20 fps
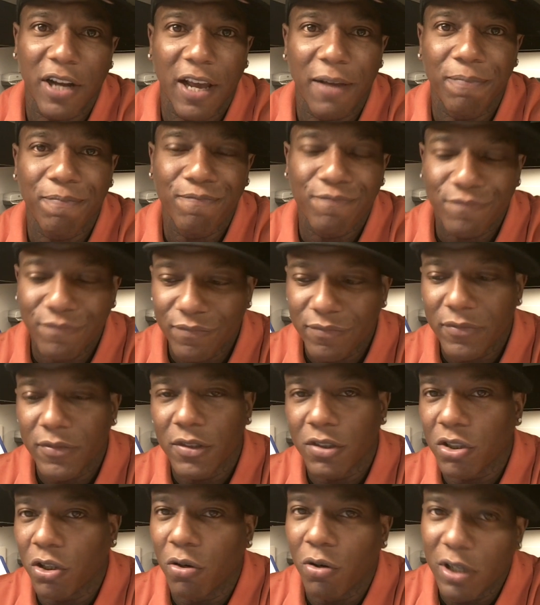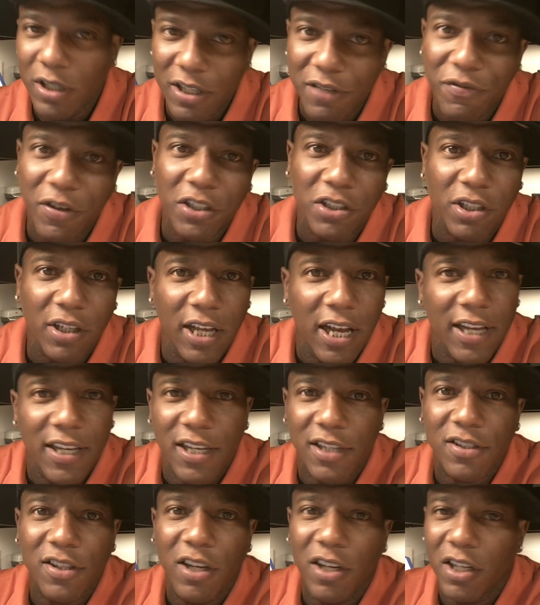for that. So eventually I
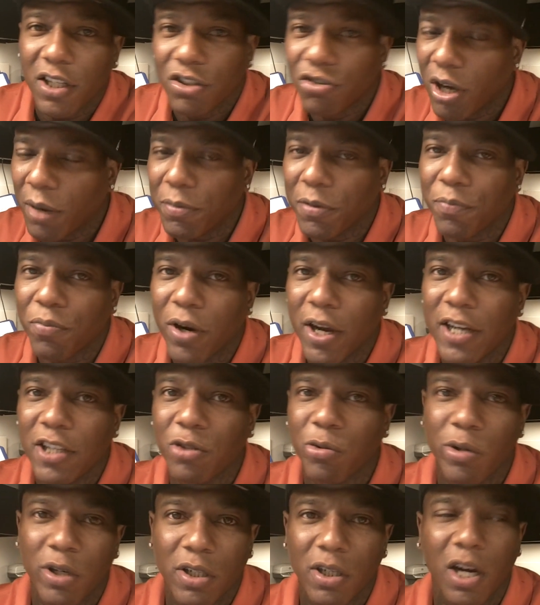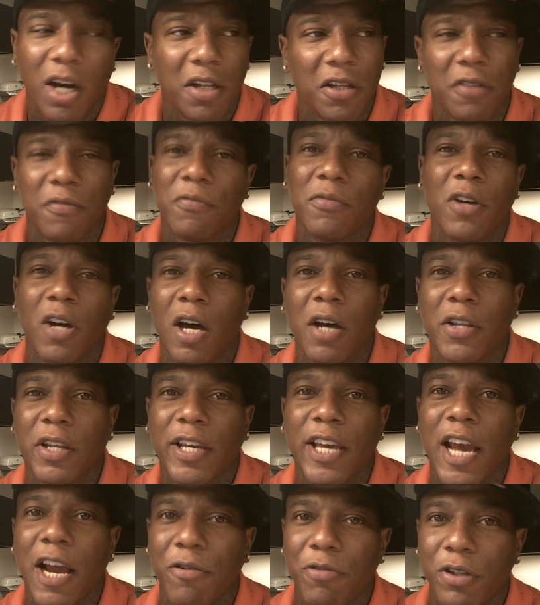guess they're gonna drop the price when other
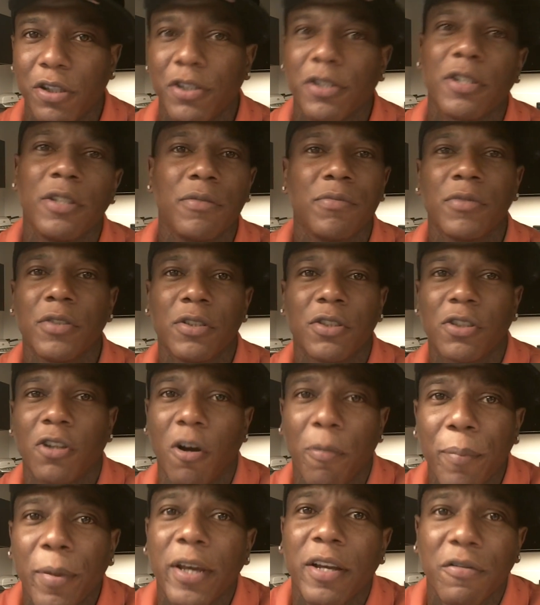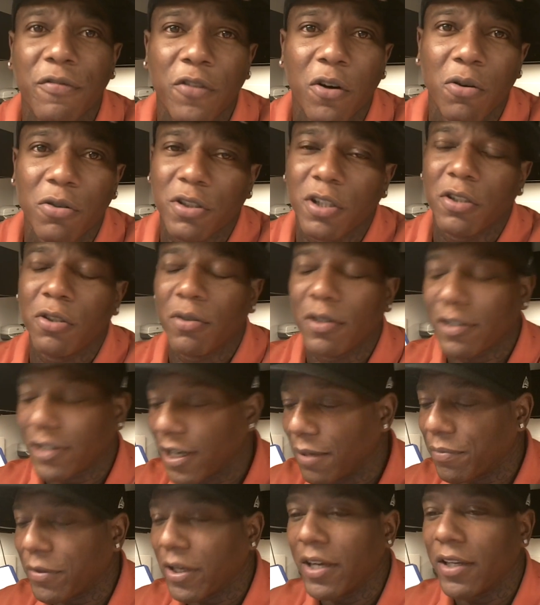carriers start making phones that do the
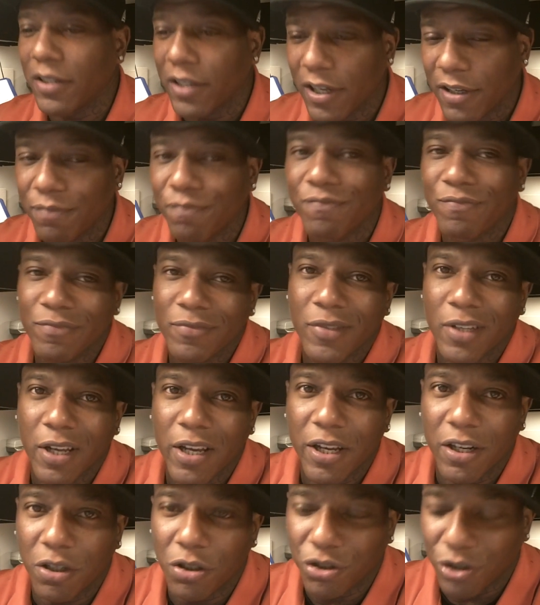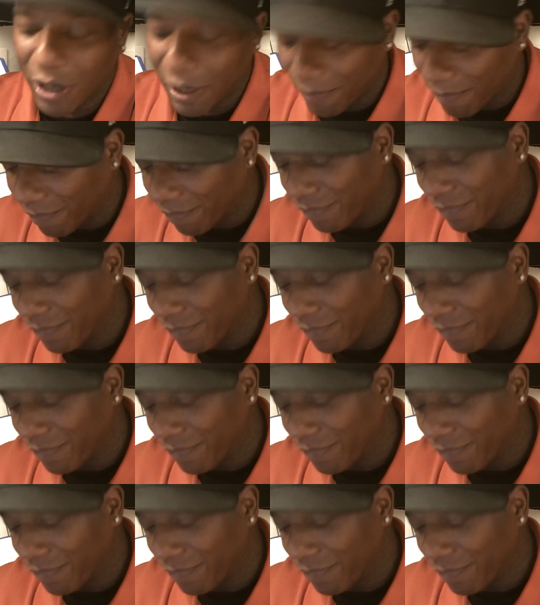same thing, then it'll drop.